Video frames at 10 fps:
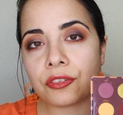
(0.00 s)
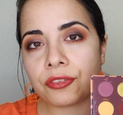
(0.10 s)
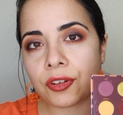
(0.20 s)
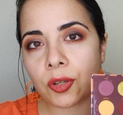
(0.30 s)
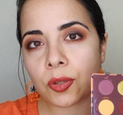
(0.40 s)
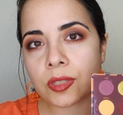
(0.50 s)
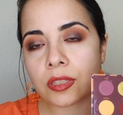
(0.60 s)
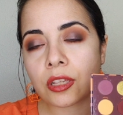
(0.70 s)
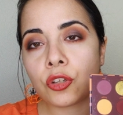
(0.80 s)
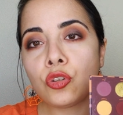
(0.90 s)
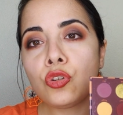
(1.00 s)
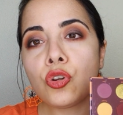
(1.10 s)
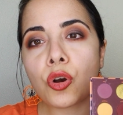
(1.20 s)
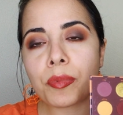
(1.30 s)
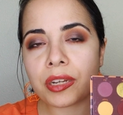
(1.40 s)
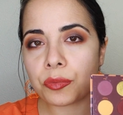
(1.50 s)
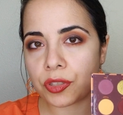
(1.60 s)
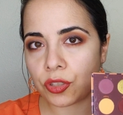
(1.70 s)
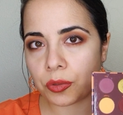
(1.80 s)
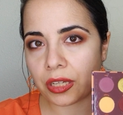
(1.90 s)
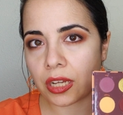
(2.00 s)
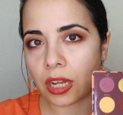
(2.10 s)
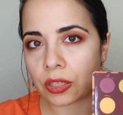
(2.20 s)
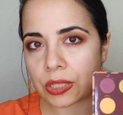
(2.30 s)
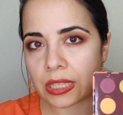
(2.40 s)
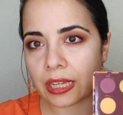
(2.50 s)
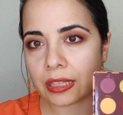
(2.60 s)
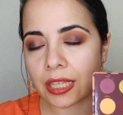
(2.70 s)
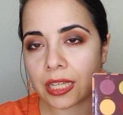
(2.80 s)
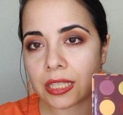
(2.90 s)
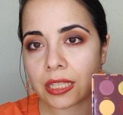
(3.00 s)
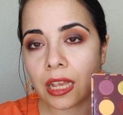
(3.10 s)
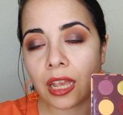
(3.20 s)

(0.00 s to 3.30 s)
folks, nobody was doing colors like this.